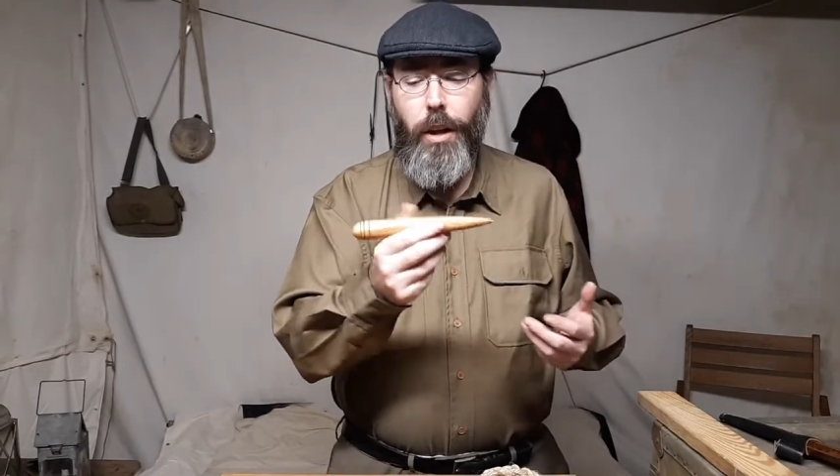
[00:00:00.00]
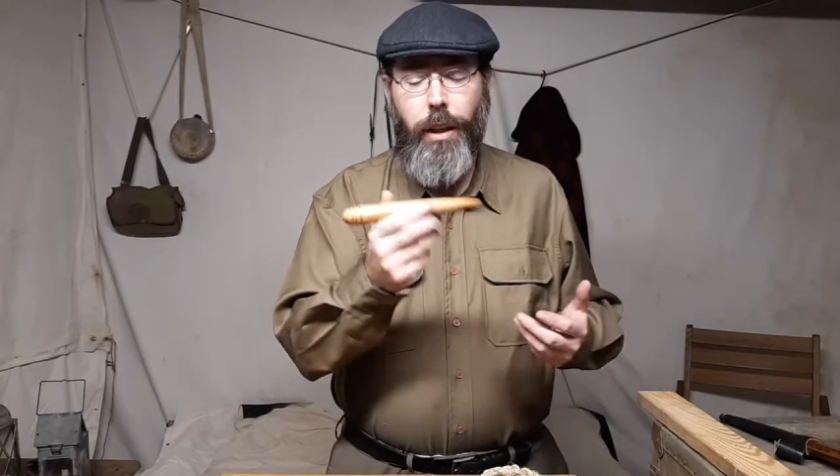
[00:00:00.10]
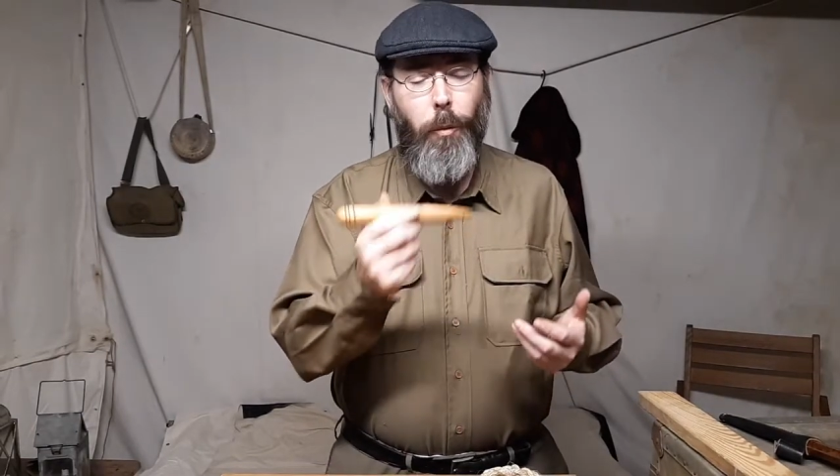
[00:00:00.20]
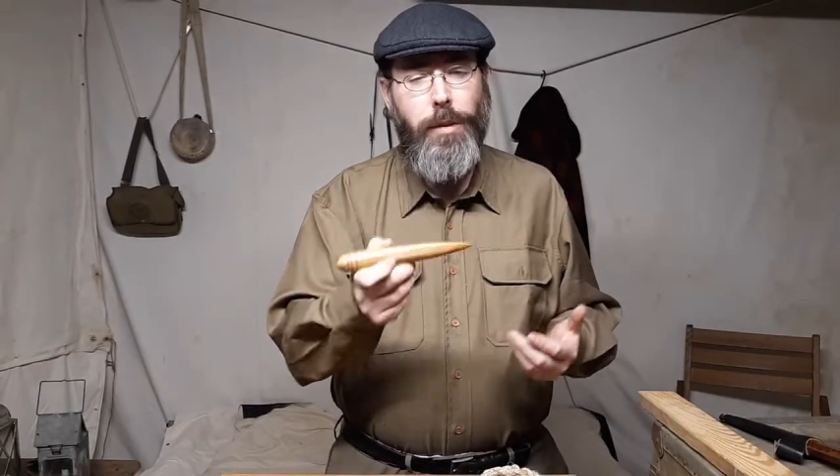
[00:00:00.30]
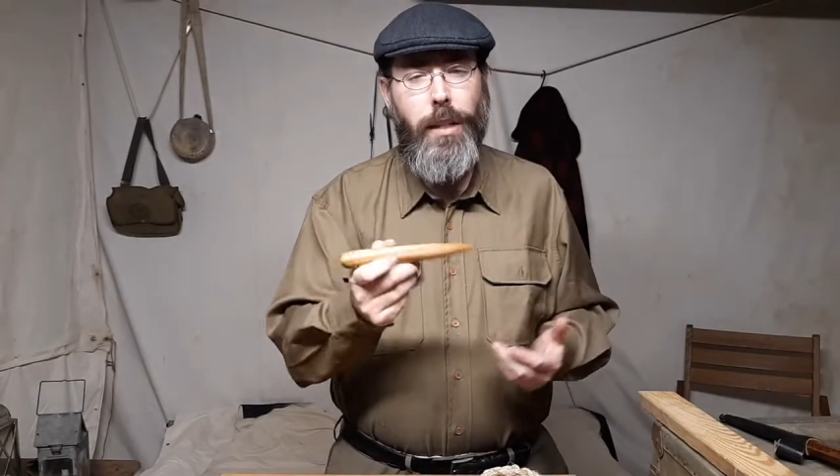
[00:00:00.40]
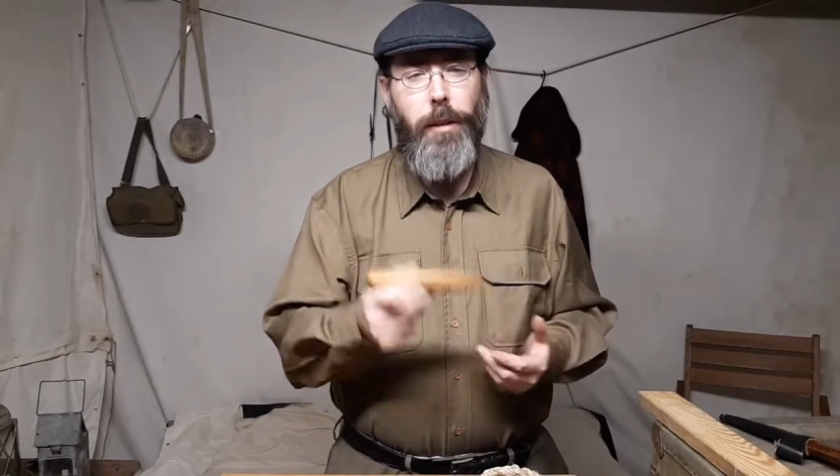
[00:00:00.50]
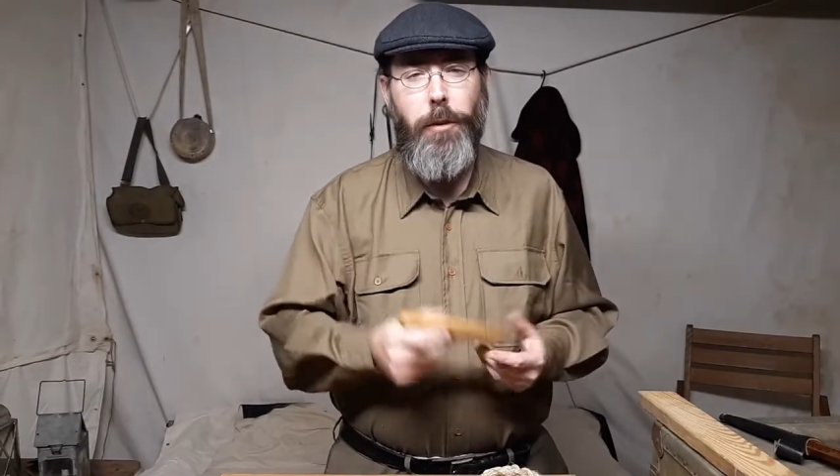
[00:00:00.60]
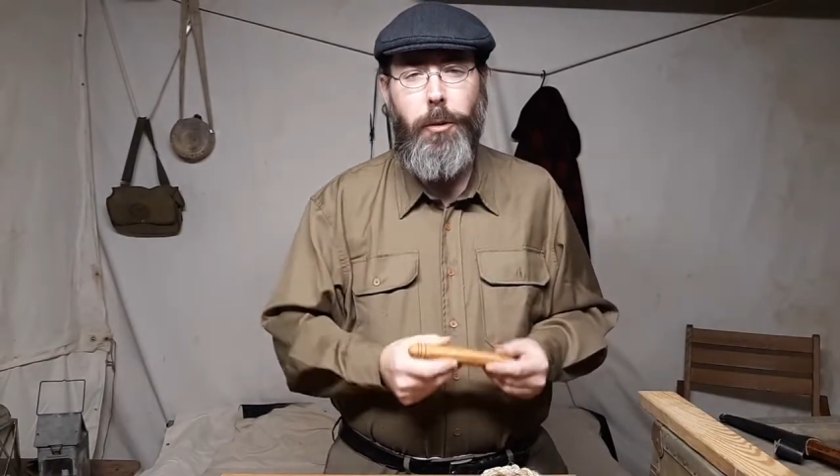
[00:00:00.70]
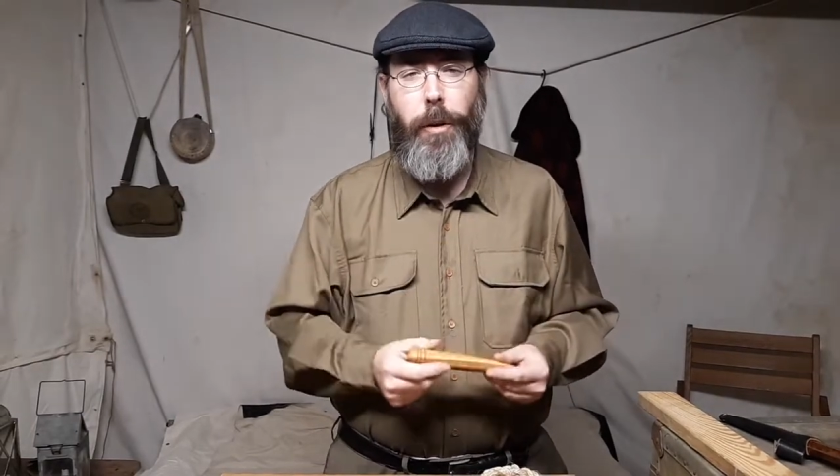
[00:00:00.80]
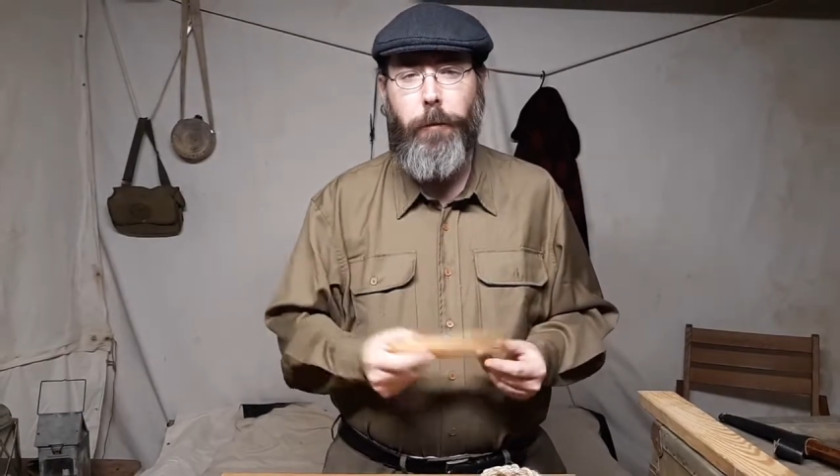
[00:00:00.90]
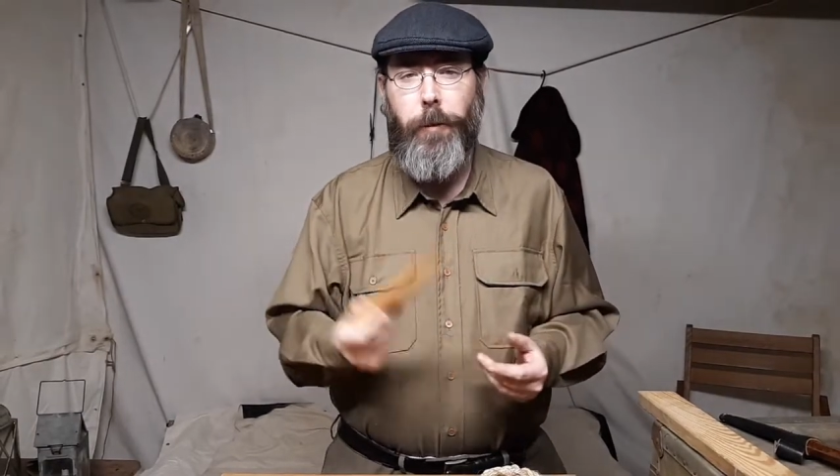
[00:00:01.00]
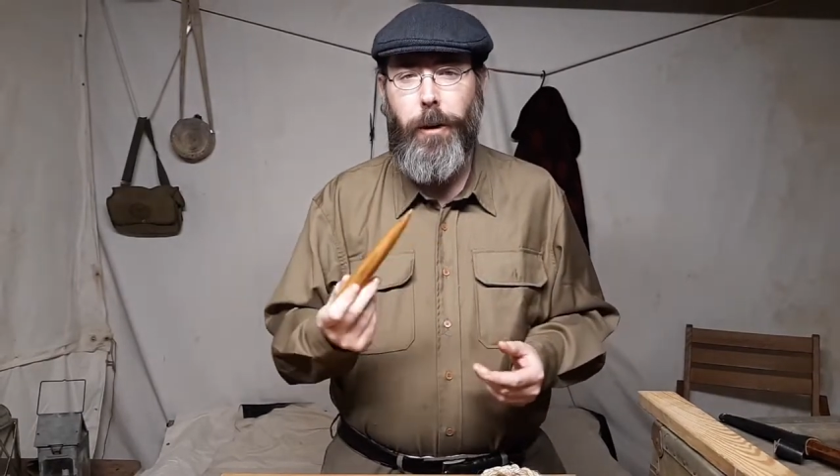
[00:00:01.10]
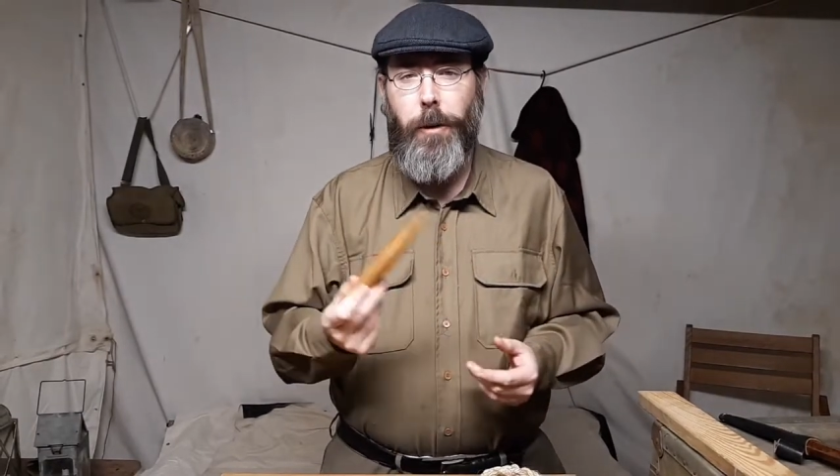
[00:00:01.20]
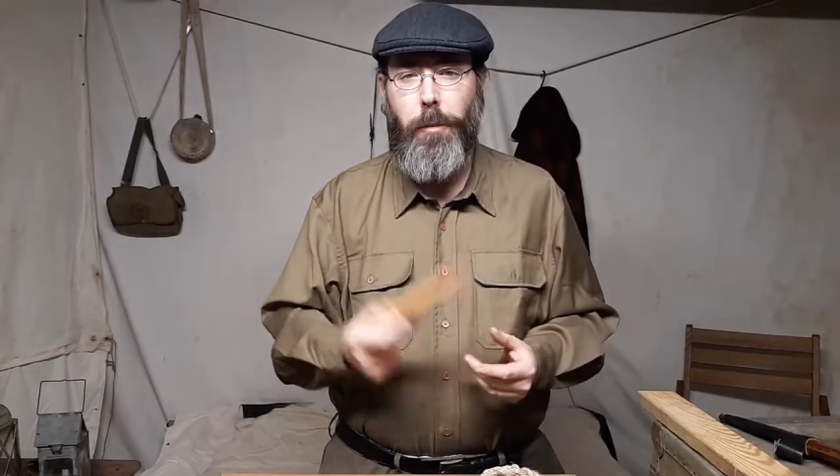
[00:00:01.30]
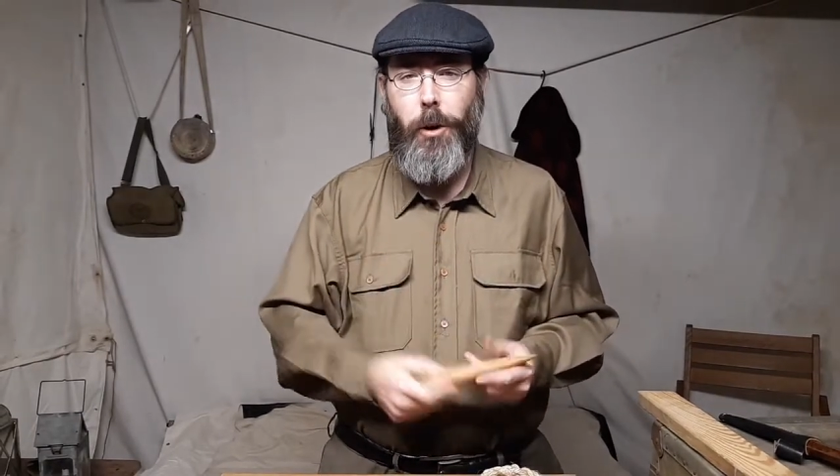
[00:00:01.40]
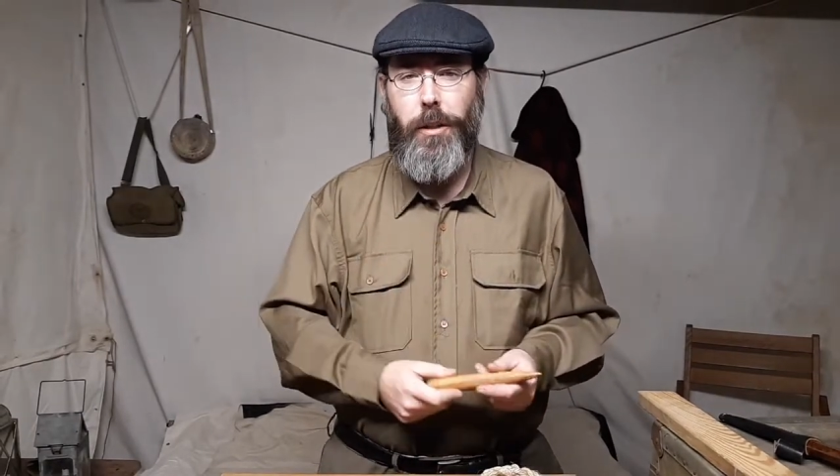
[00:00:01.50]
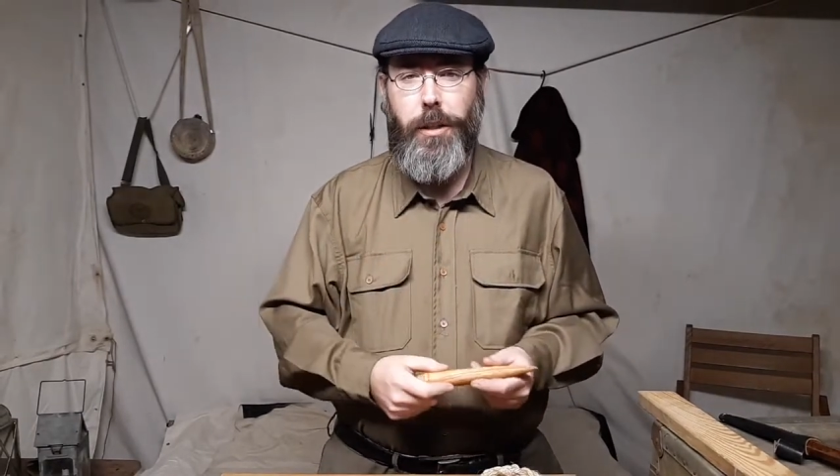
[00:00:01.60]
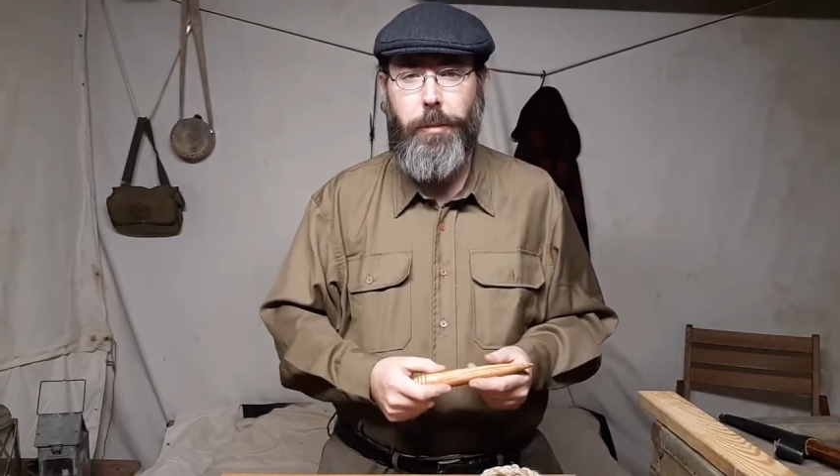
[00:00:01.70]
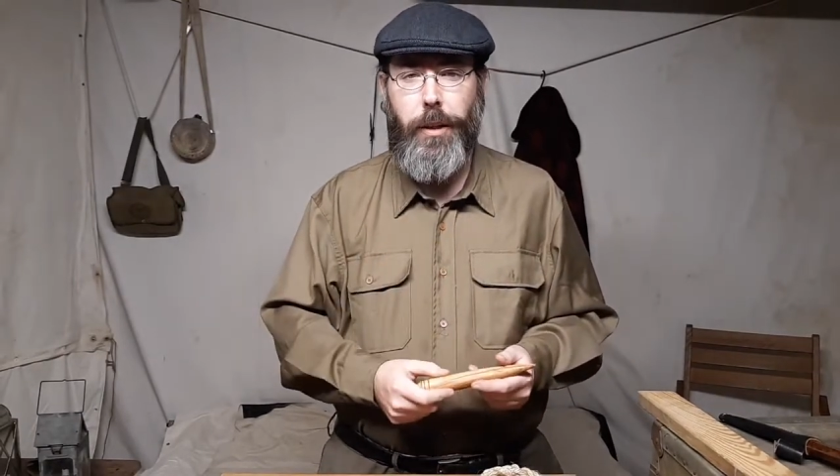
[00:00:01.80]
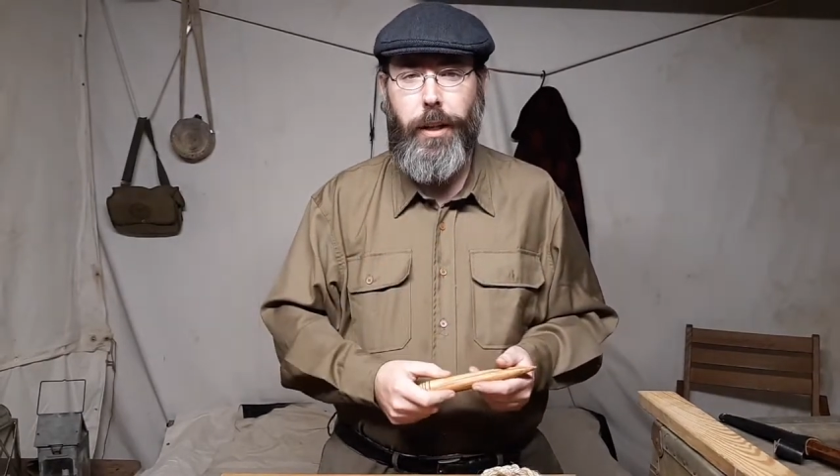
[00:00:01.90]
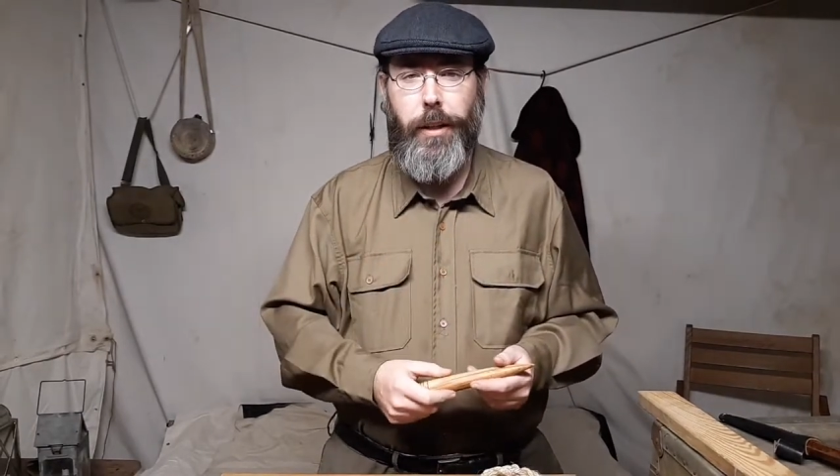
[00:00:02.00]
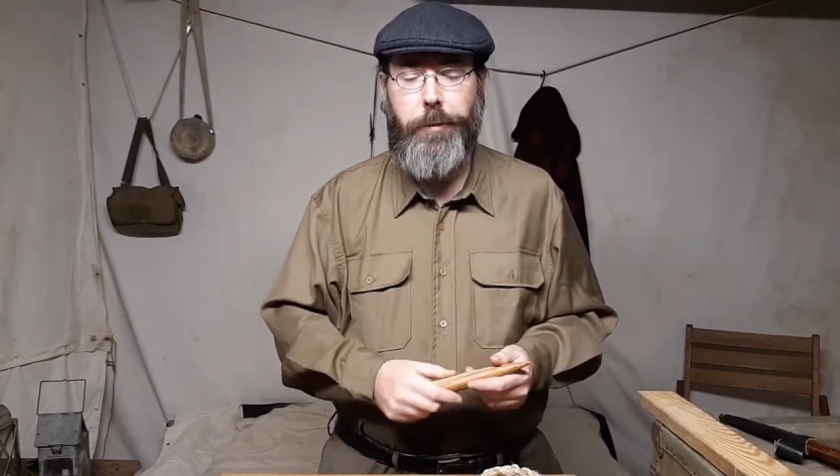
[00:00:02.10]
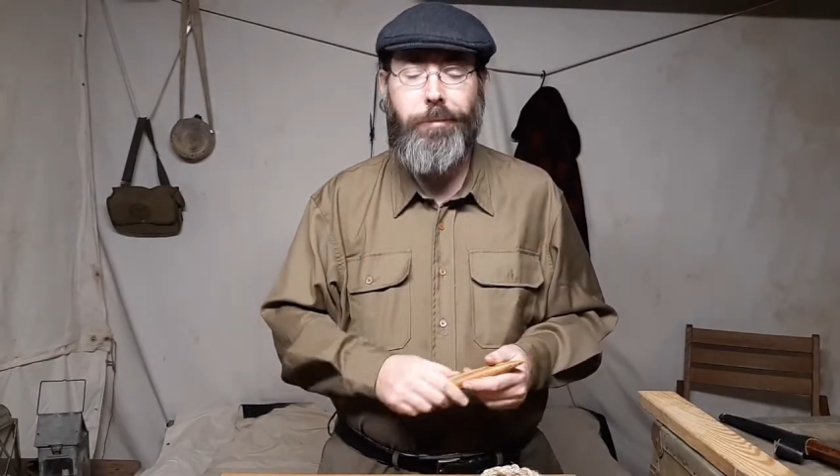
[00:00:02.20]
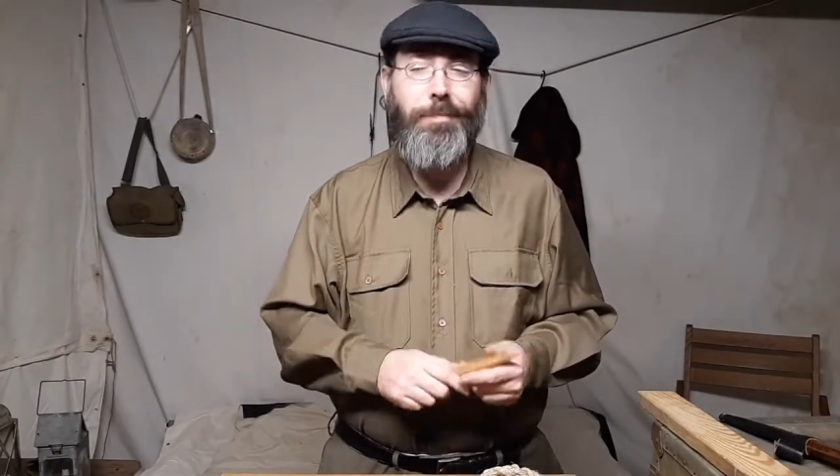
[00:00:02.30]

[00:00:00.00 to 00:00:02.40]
Now, what's the difference between a fid and a marlin spike?